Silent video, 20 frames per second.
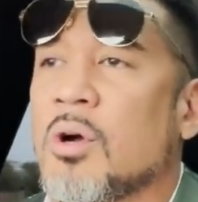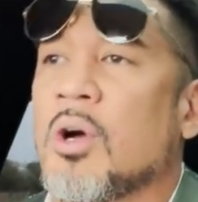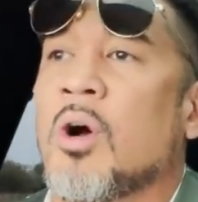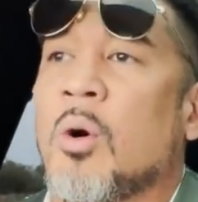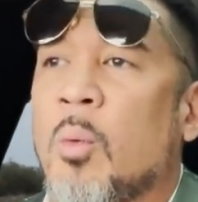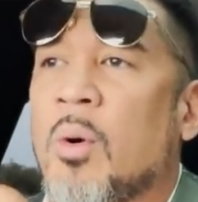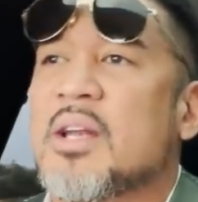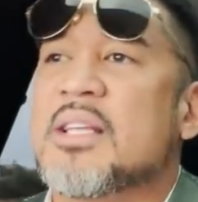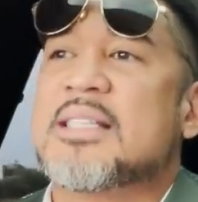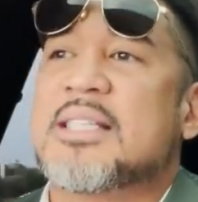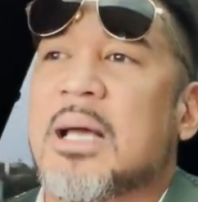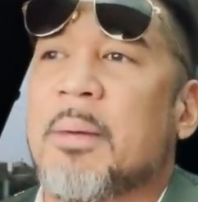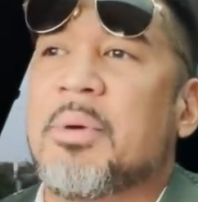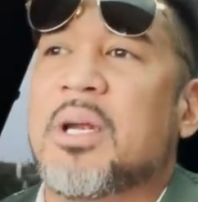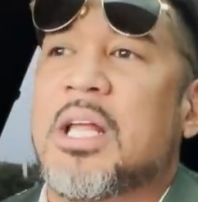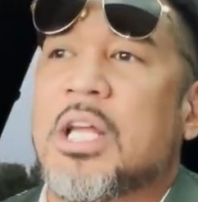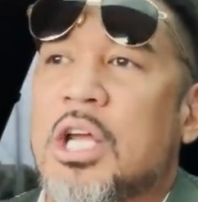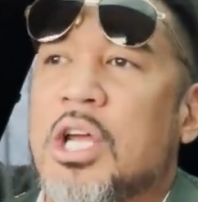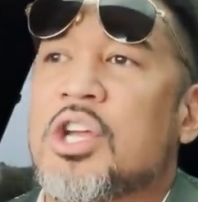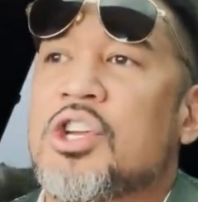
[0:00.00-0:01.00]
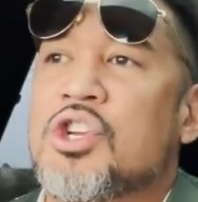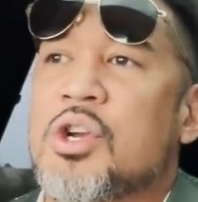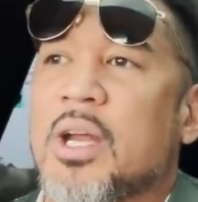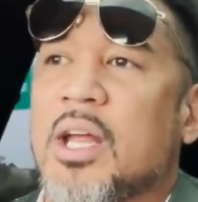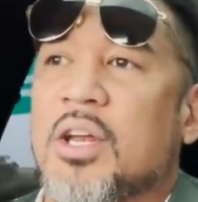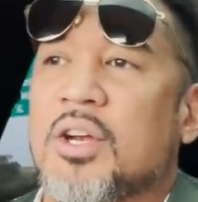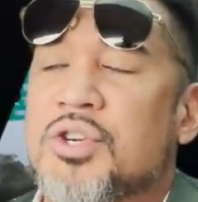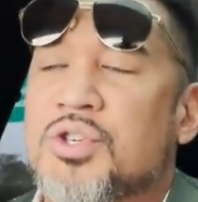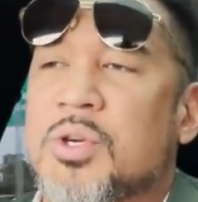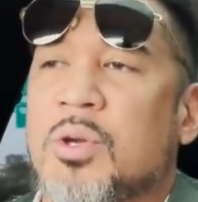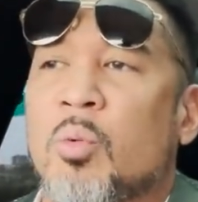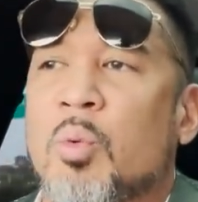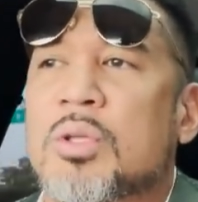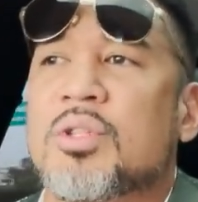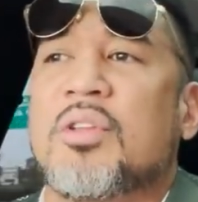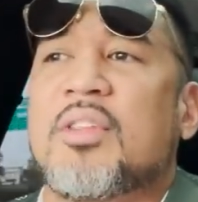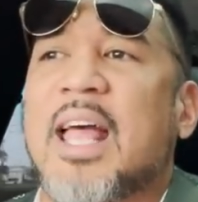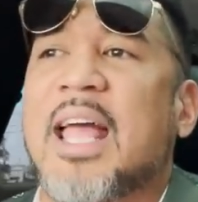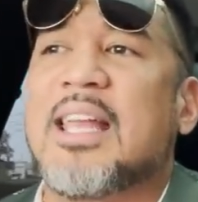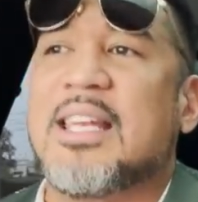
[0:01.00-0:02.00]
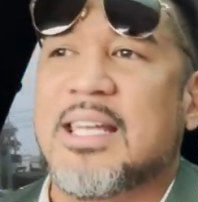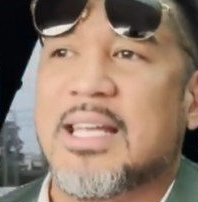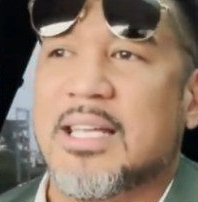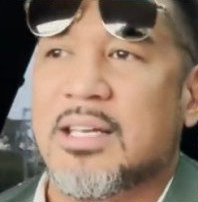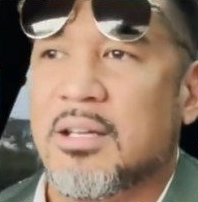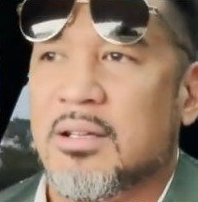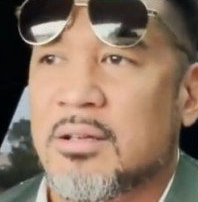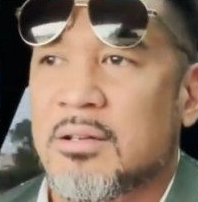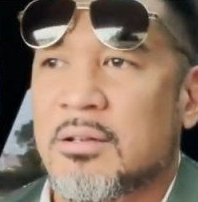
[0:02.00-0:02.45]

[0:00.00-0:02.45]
What is somebody in your industry, what do they need?